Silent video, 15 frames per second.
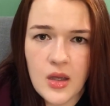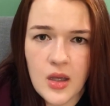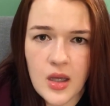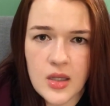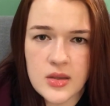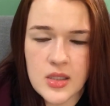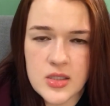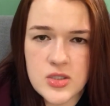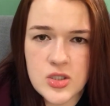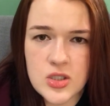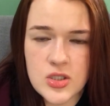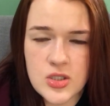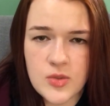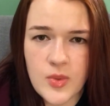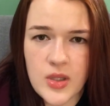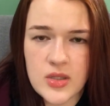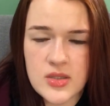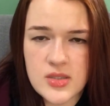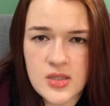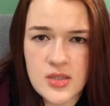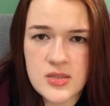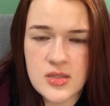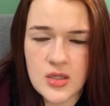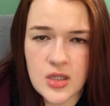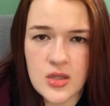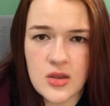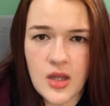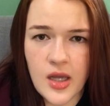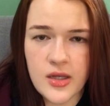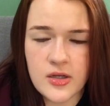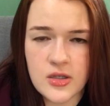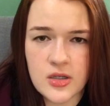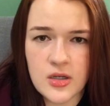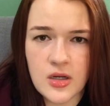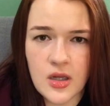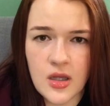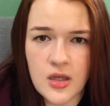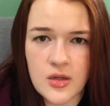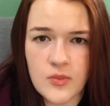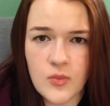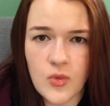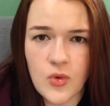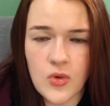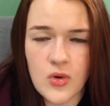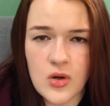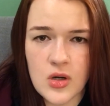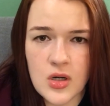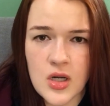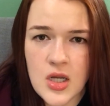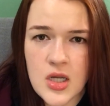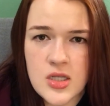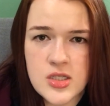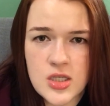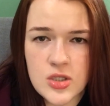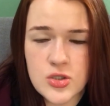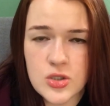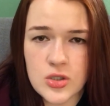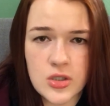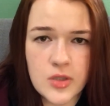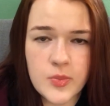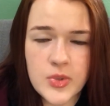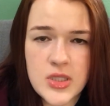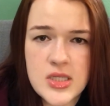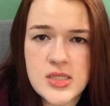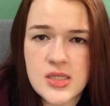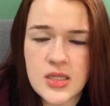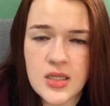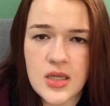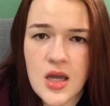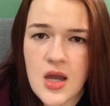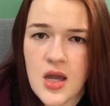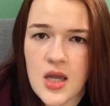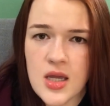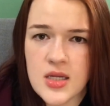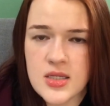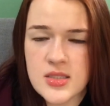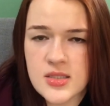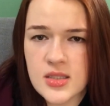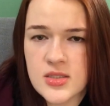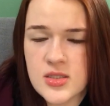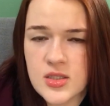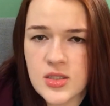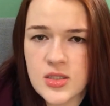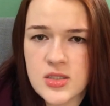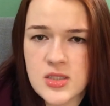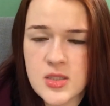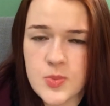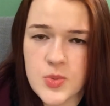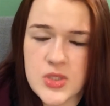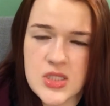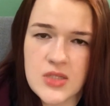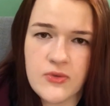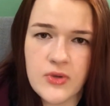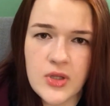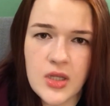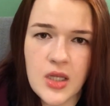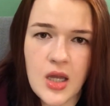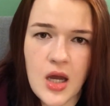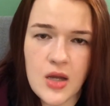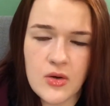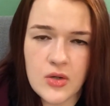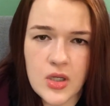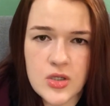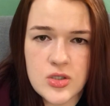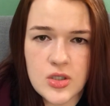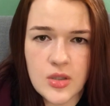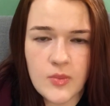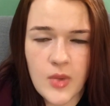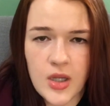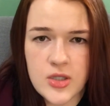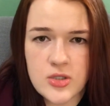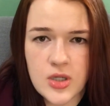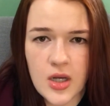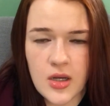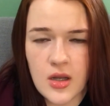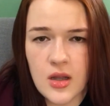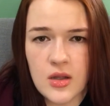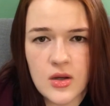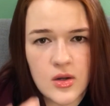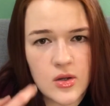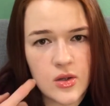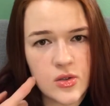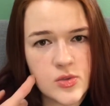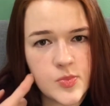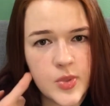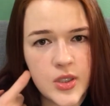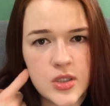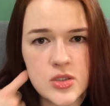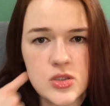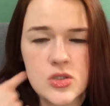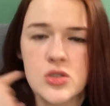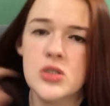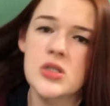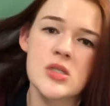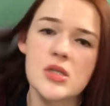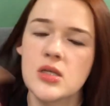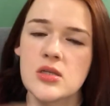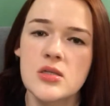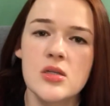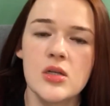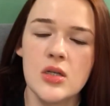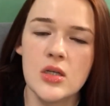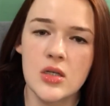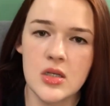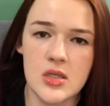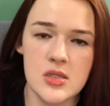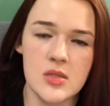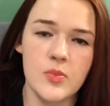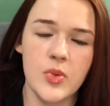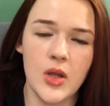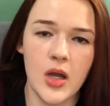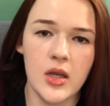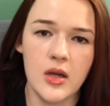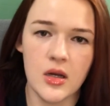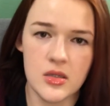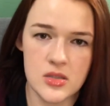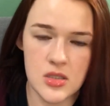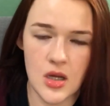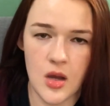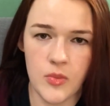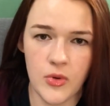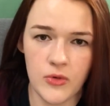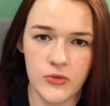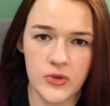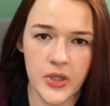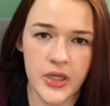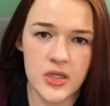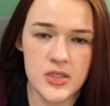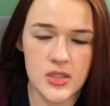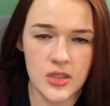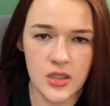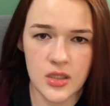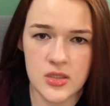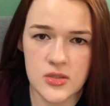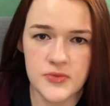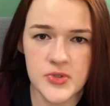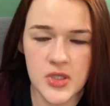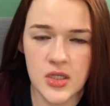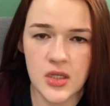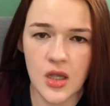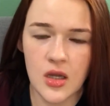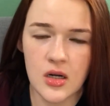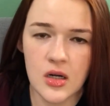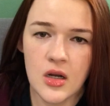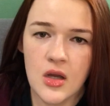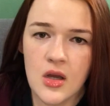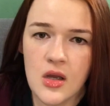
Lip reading: And that's just to make the sunscreen lighter and more texturally pleasing. And in sunscreens specifically, I don't actually mind drying alcohols because usually sunscreen is applied on top of layers and layers of skincare